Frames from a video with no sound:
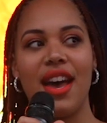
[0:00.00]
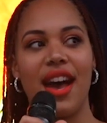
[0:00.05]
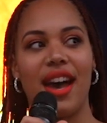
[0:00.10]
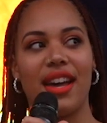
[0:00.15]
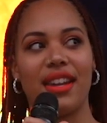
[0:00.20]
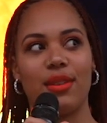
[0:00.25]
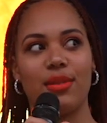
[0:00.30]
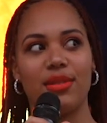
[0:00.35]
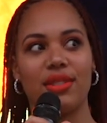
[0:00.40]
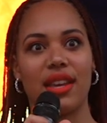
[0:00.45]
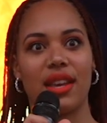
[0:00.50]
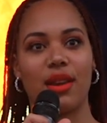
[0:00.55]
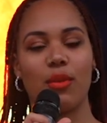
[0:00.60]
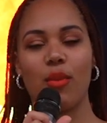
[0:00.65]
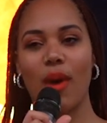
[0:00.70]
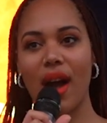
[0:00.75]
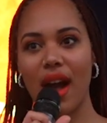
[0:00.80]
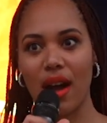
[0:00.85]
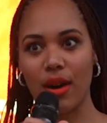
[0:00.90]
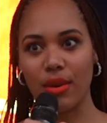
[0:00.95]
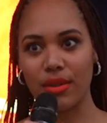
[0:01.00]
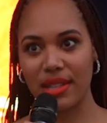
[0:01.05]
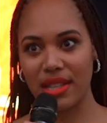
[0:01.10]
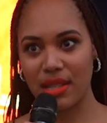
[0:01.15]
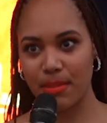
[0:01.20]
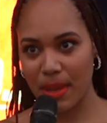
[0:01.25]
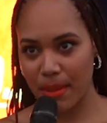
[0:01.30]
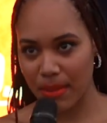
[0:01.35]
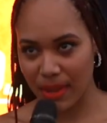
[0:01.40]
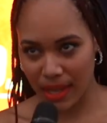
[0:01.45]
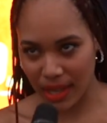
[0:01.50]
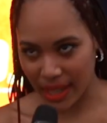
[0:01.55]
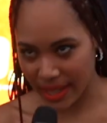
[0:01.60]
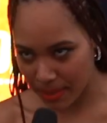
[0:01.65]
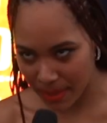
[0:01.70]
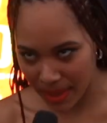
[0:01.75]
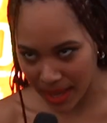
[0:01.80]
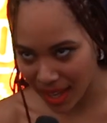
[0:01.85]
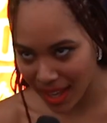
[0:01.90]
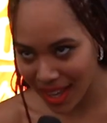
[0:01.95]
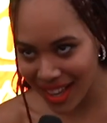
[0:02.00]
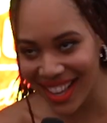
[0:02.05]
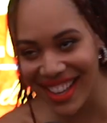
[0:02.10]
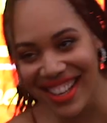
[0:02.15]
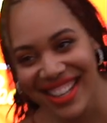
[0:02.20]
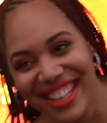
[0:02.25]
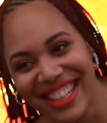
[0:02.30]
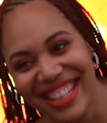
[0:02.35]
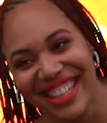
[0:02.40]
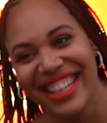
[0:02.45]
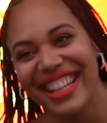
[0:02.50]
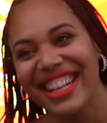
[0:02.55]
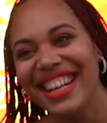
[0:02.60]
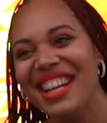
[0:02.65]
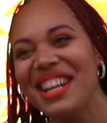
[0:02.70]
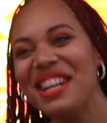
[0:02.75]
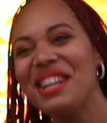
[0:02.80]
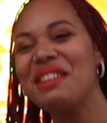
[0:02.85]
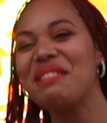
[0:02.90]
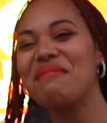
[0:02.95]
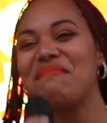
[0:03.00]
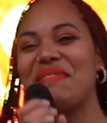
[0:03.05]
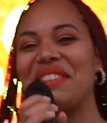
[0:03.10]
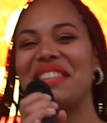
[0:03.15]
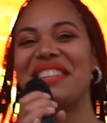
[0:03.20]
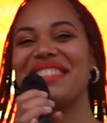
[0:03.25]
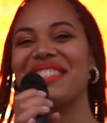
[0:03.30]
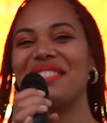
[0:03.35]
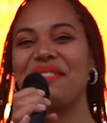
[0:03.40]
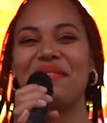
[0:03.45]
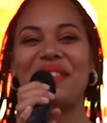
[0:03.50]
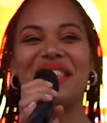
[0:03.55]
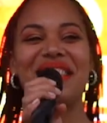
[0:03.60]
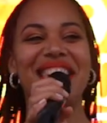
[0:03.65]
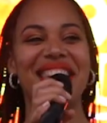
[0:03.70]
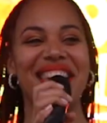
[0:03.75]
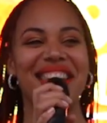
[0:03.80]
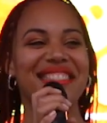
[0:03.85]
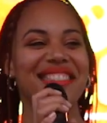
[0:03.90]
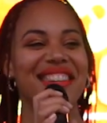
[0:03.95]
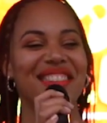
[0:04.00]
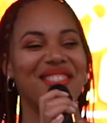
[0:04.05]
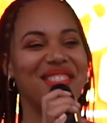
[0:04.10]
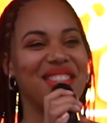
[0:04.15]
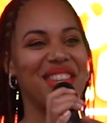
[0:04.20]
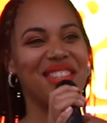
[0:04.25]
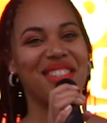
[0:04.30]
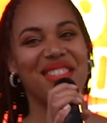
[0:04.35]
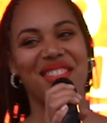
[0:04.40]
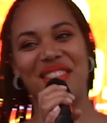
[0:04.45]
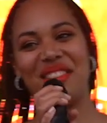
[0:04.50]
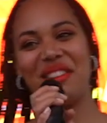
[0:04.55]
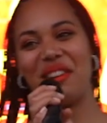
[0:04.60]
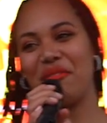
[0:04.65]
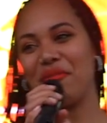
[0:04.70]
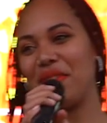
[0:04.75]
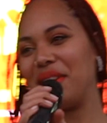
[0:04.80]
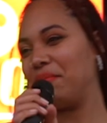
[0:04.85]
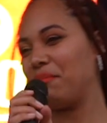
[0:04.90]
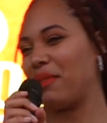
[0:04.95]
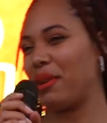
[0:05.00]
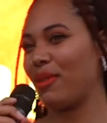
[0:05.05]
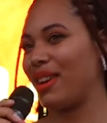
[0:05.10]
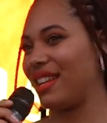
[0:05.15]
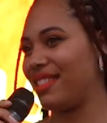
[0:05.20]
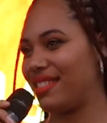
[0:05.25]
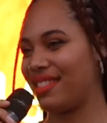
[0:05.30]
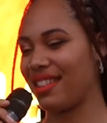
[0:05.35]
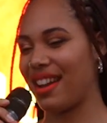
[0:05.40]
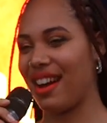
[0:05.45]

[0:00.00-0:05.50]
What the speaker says: And I was like, wow, these people are like me. Because for years I'd just, written my words